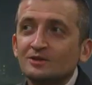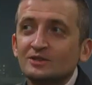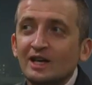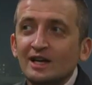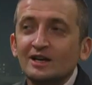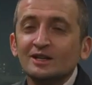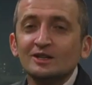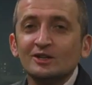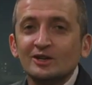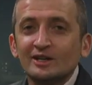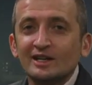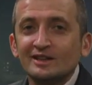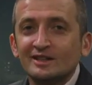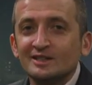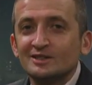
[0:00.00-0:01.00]
take a look
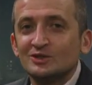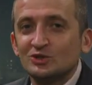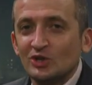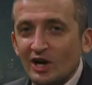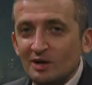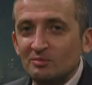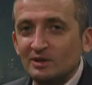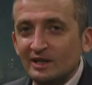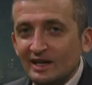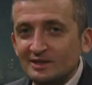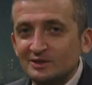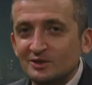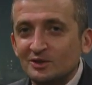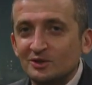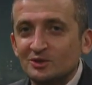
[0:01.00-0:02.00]
at this child
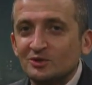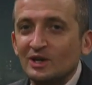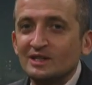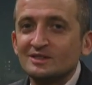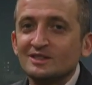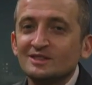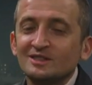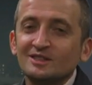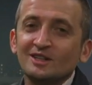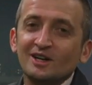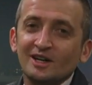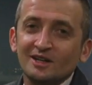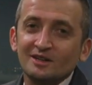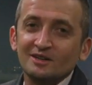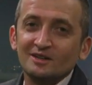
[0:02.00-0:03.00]
molester dressed as a
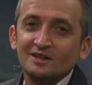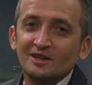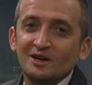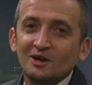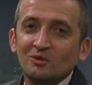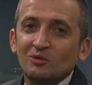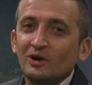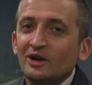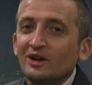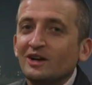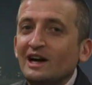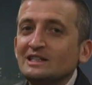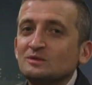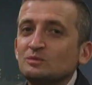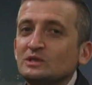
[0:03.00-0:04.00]
nun. What are
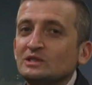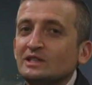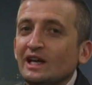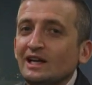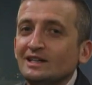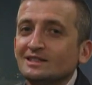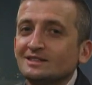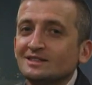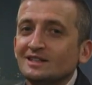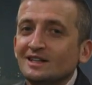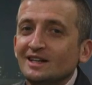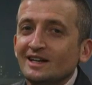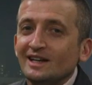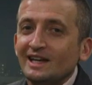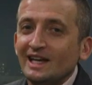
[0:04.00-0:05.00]
God's mistakes?
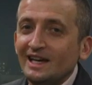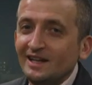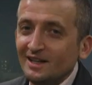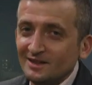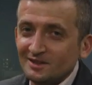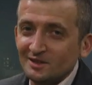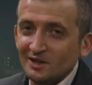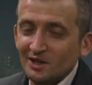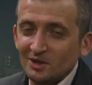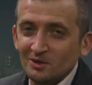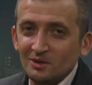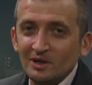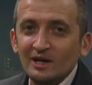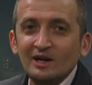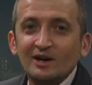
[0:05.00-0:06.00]
He doesn't know.